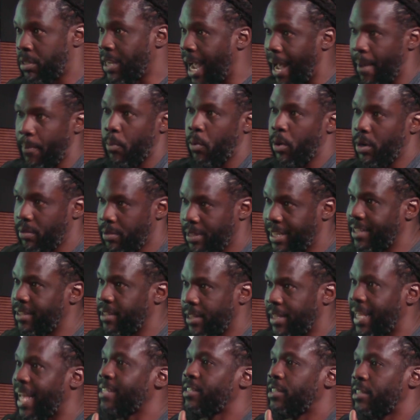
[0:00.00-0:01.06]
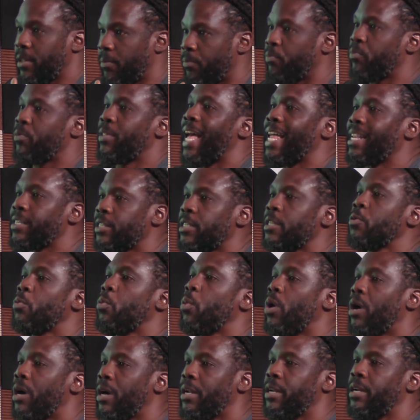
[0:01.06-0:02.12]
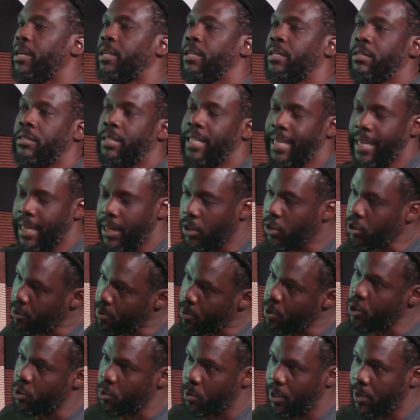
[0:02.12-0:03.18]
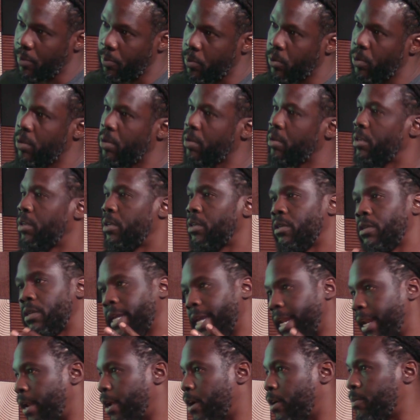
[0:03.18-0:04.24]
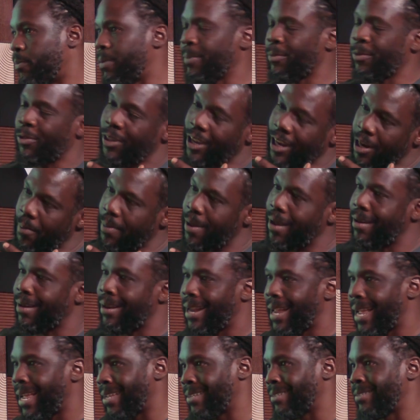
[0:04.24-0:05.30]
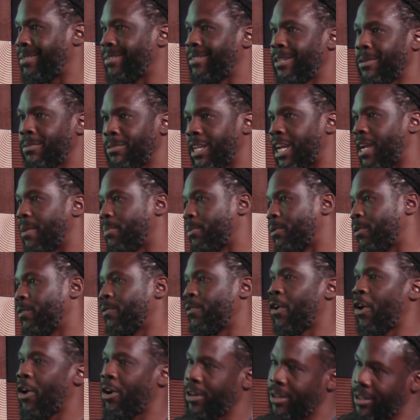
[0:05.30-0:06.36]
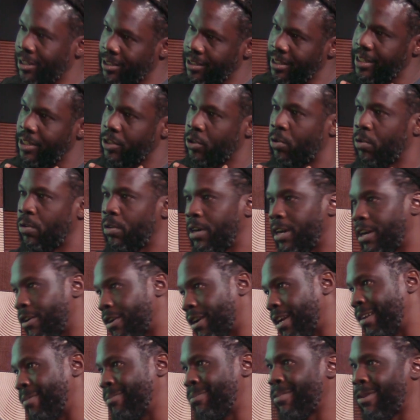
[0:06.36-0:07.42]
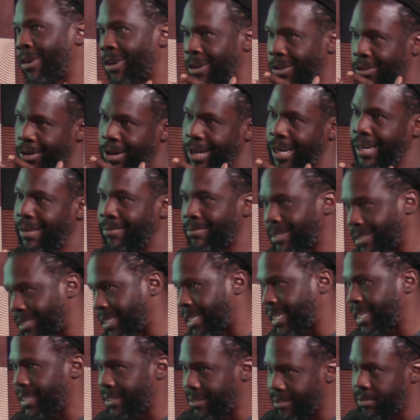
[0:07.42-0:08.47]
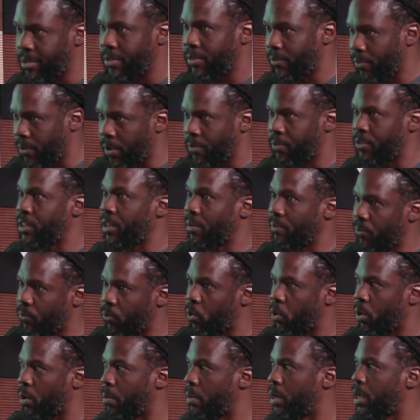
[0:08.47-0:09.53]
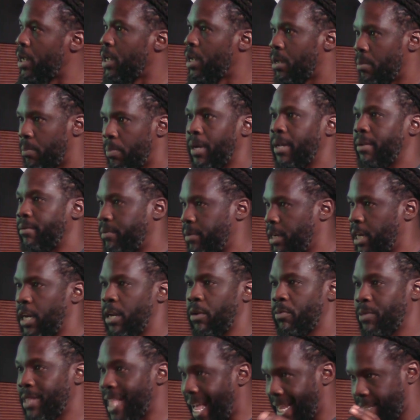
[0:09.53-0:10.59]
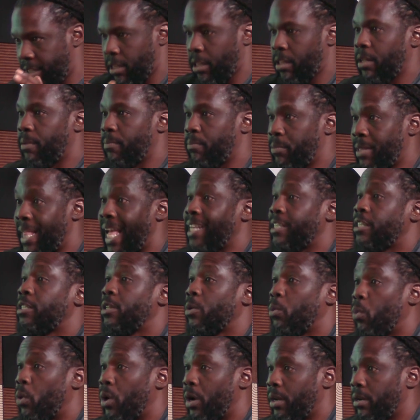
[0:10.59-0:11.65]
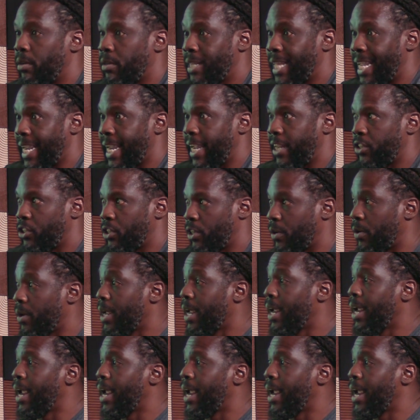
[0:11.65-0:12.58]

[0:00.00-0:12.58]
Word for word: top one. that's the that's the one that kills most people. Mm-hmm. You know, people think about it as some type of heart disease, coronary right. artery disease of, of some form. Yeah. But, you know, that's the that's the one that gets you.